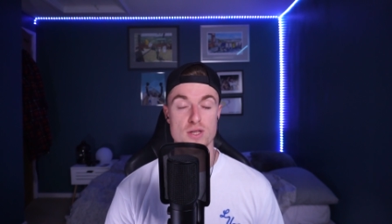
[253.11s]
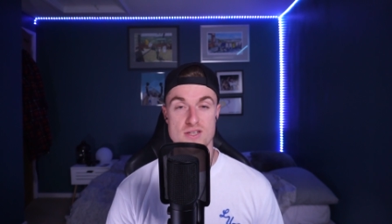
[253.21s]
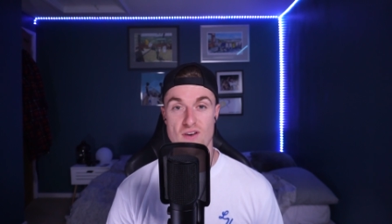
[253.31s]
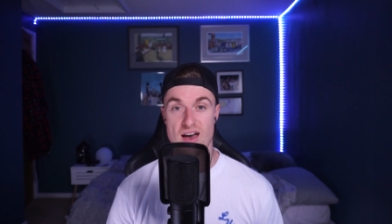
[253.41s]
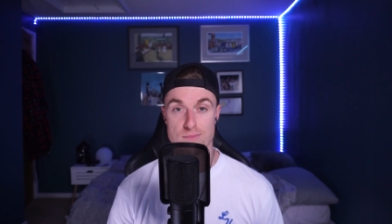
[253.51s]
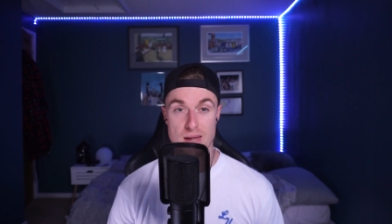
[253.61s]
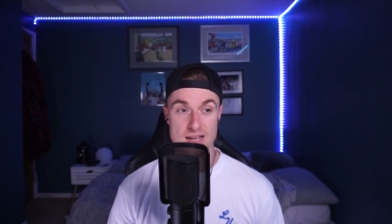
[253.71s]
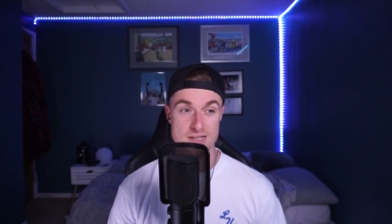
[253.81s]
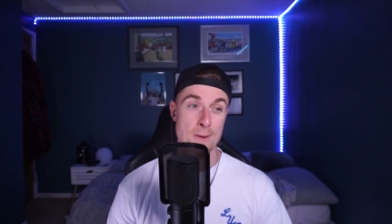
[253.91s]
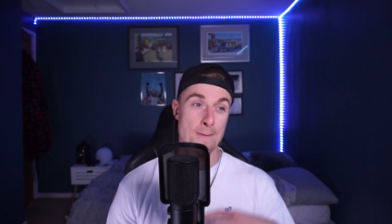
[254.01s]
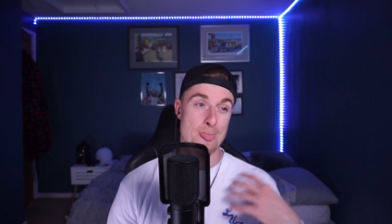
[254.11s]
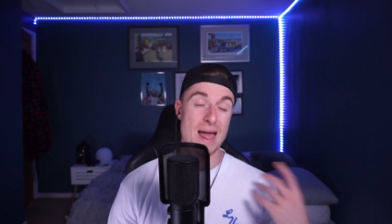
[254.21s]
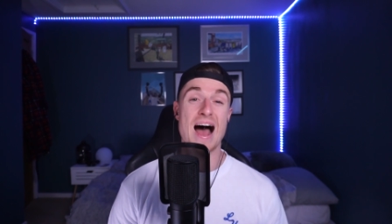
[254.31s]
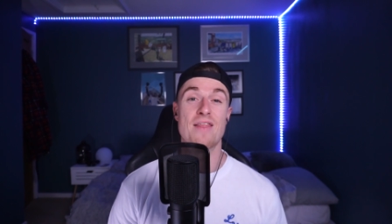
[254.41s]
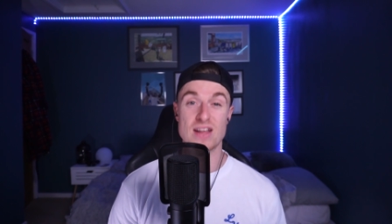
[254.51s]
45 minutes
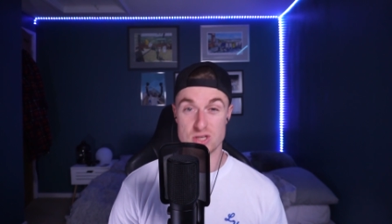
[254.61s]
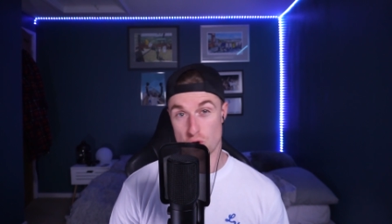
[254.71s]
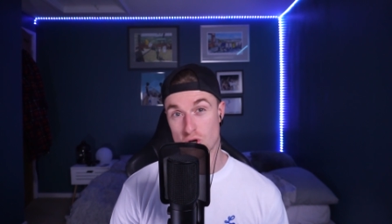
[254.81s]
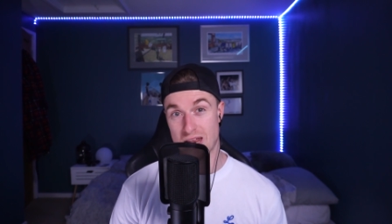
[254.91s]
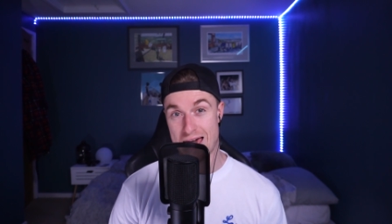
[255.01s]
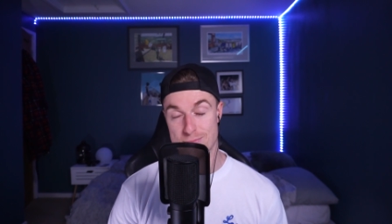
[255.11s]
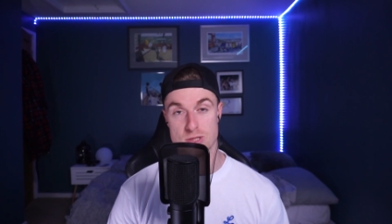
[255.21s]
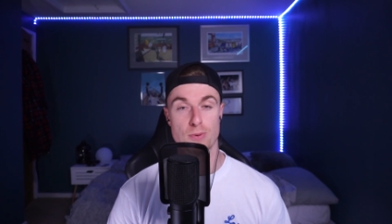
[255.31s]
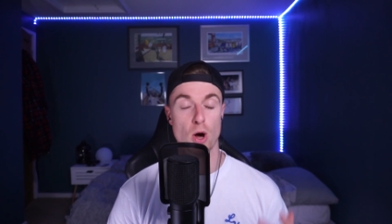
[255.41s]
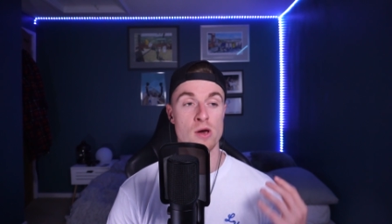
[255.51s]
and then sort of collapsed.